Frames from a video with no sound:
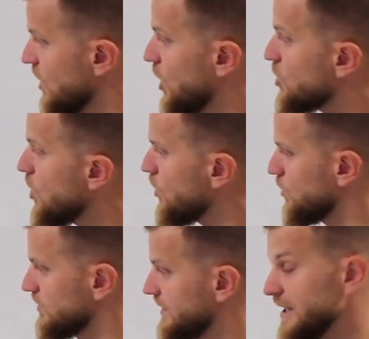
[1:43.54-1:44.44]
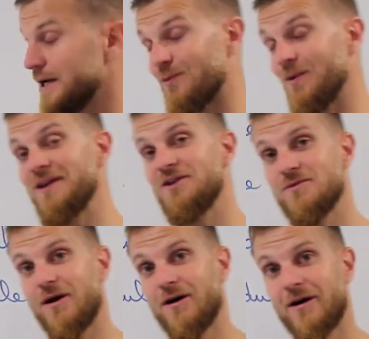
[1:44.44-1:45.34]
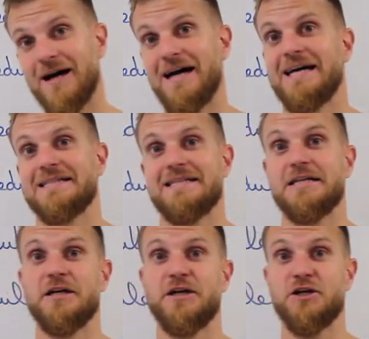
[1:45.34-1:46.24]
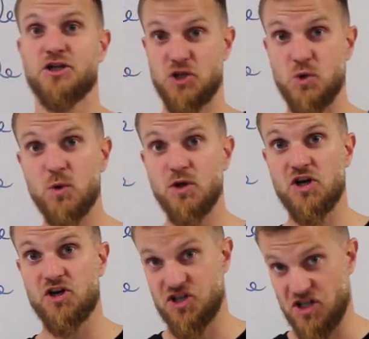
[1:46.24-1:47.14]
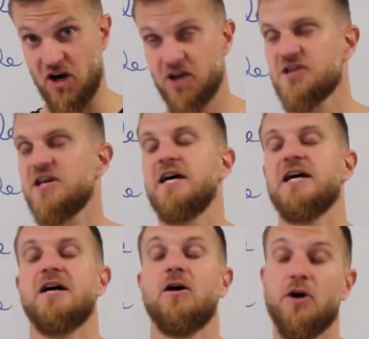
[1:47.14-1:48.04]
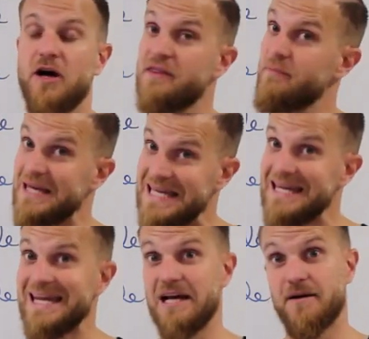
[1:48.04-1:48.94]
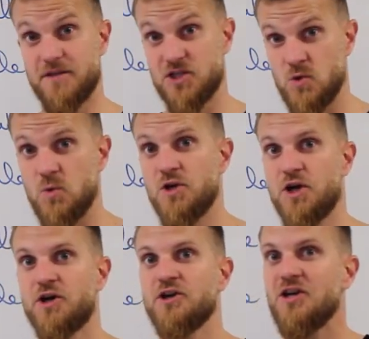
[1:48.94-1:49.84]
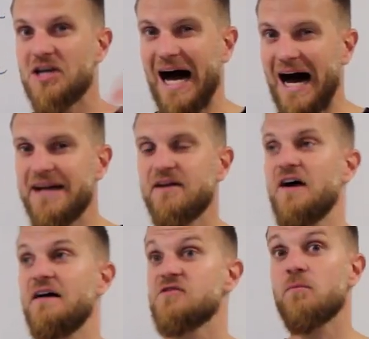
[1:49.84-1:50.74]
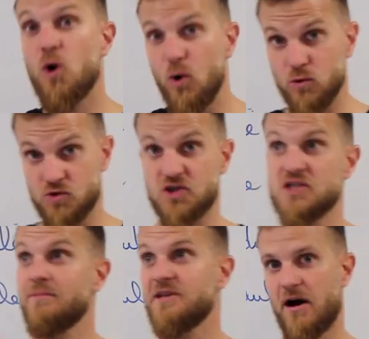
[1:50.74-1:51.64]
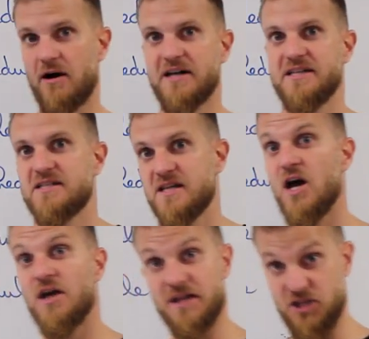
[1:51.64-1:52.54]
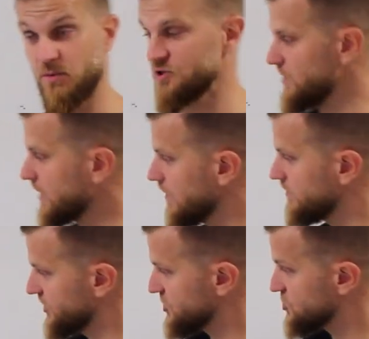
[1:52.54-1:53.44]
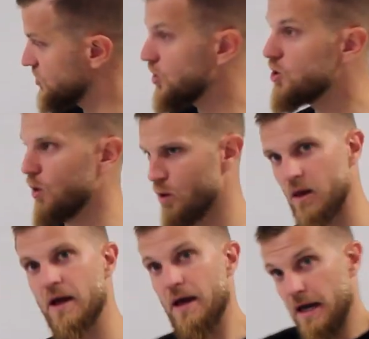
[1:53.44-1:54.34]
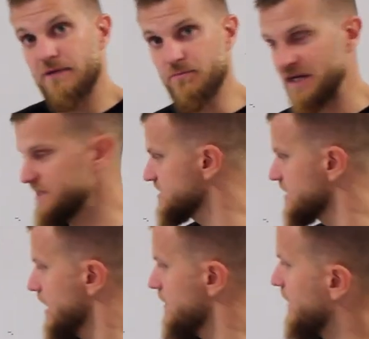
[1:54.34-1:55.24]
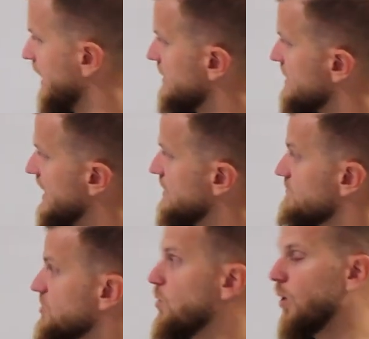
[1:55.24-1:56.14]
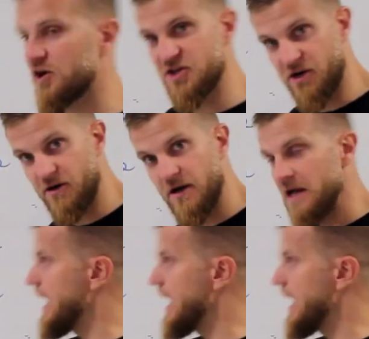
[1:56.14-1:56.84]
A goal. When you are at a school year start or at the beginning of the school year, you kind of have some goals, some targets that you want to accomplish. So a goal, it means by the end of the quarter,